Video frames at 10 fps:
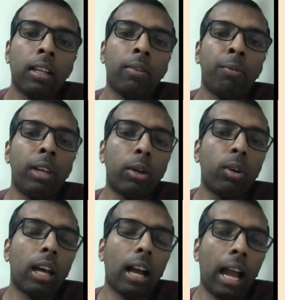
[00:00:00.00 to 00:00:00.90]
we could
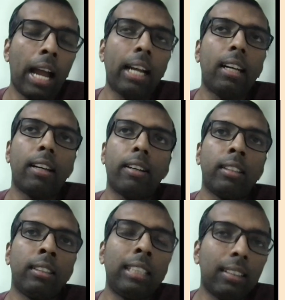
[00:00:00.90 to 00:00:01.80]
add
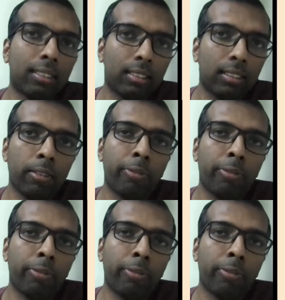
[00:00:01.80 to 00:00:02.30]
these